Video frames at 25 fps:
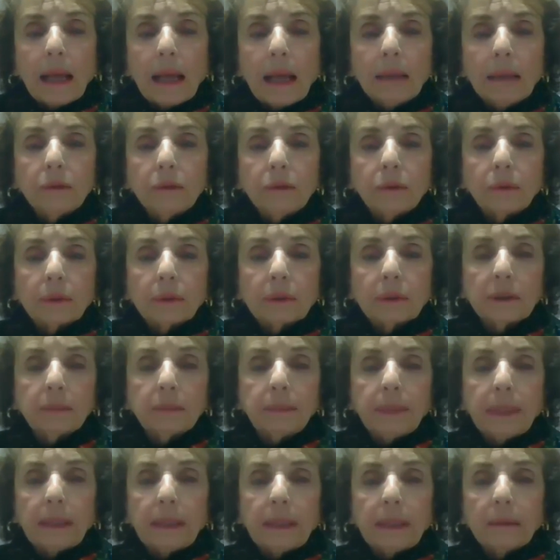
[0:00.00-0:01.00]
and it talks
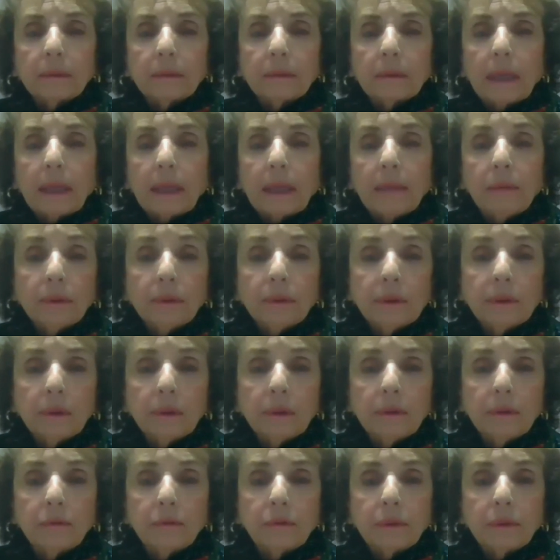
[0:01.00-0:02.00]
about, and
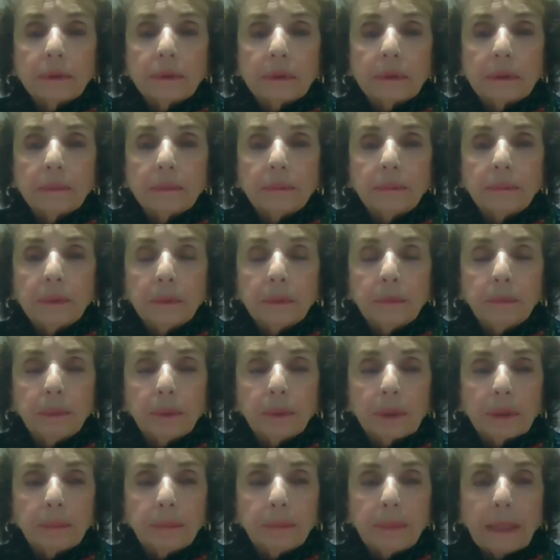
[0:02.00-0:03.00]
also of course the the
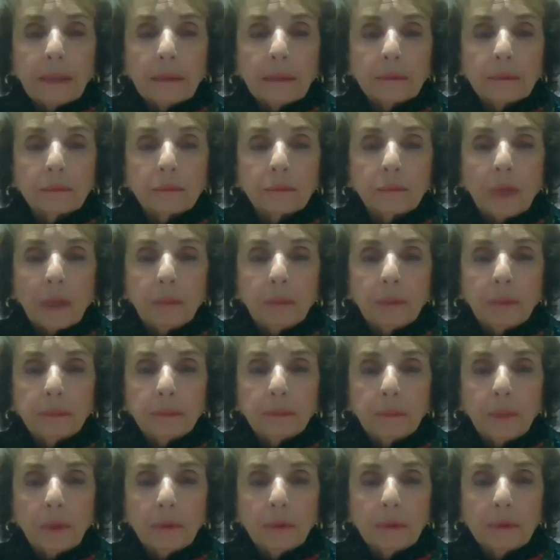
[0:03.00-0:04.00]
book about
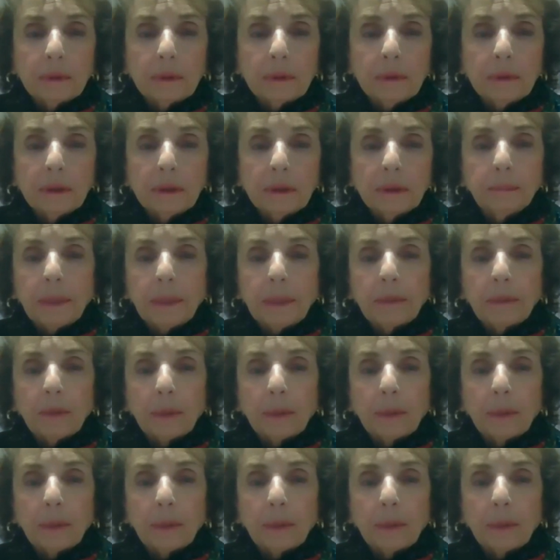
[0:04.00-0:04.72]
Robert Moses by